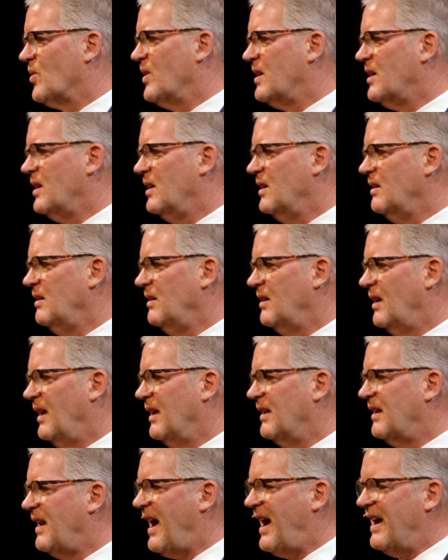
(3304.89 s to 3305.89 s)
drinking,
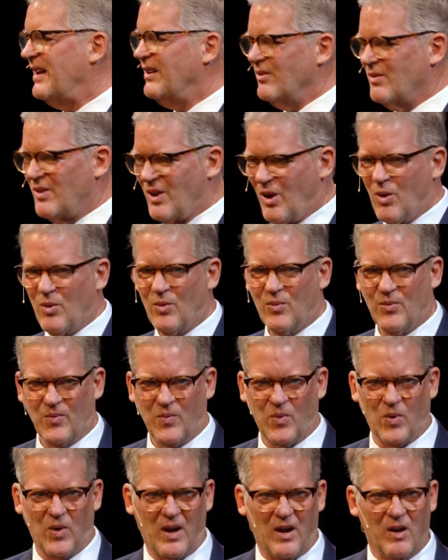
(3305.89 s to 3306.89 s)
and I don't know
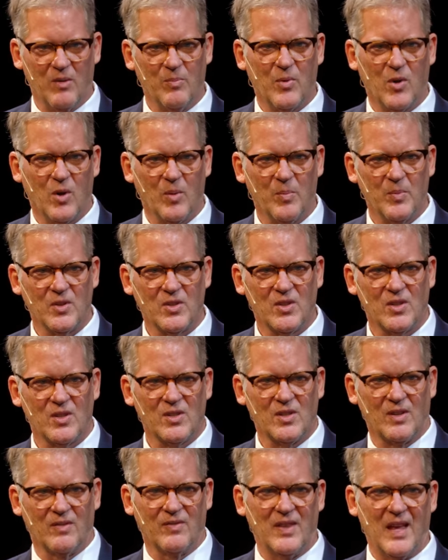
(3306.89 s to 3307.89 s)
for our
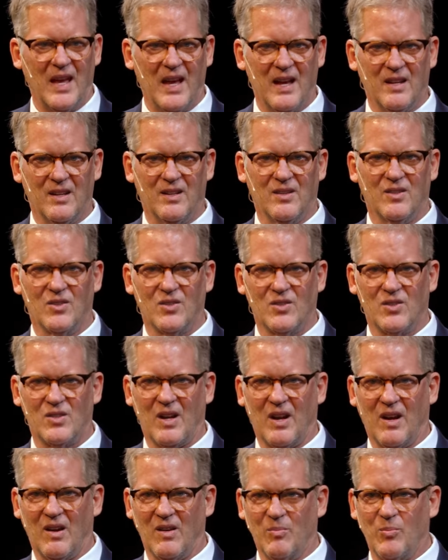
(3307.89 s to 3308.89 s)
purposes if that is
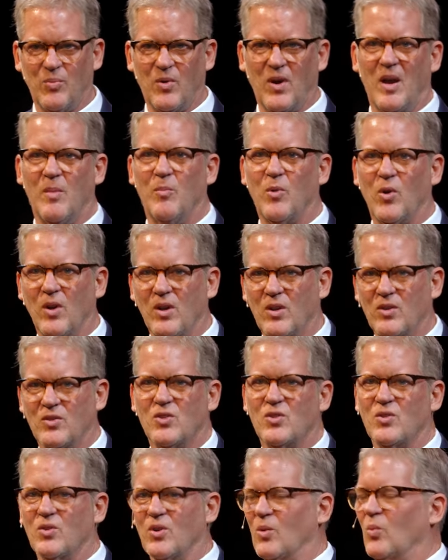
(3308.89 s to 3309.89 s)
a primary
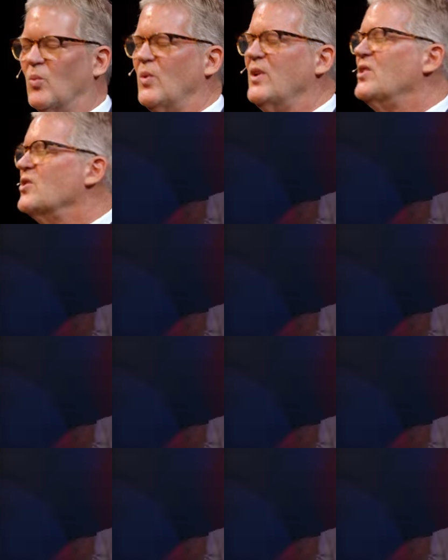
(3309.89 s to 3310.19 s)
concern. We